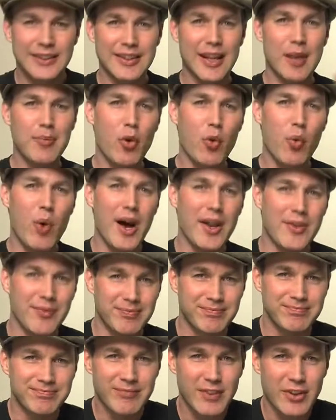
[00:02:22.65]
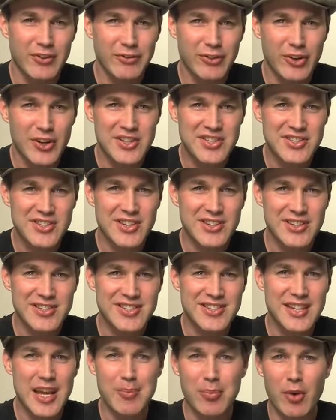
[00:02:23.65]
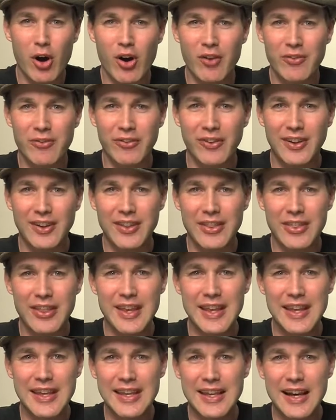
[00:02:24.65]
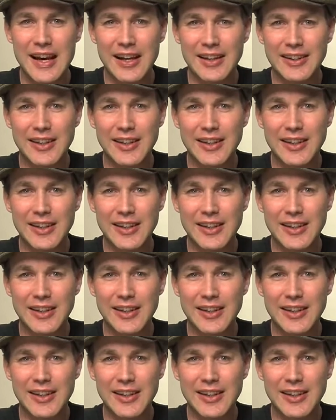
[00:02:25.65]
number one, first step of the